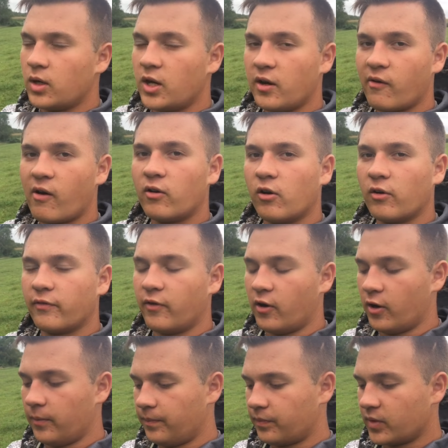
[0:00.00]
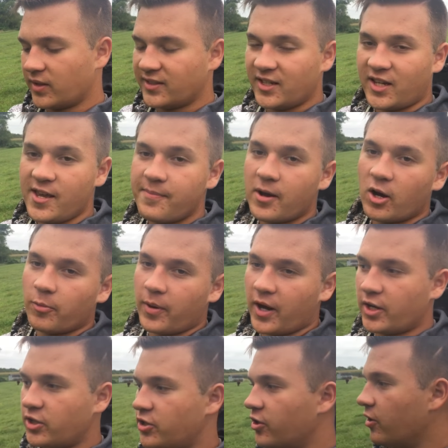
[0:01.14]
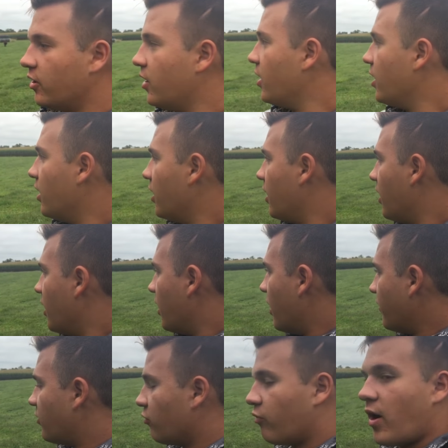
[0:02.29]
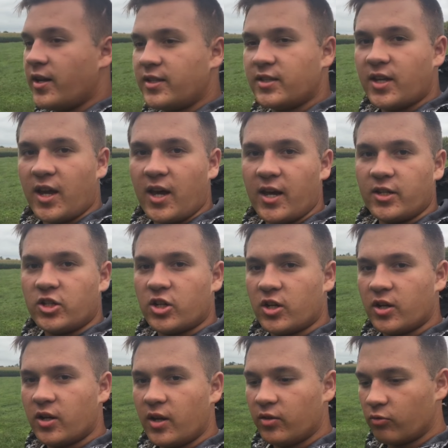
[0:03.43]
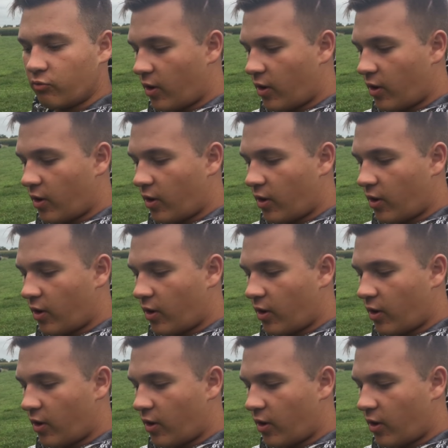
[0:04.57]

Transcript: Here on our farm, to keep our pasture at the right stage and the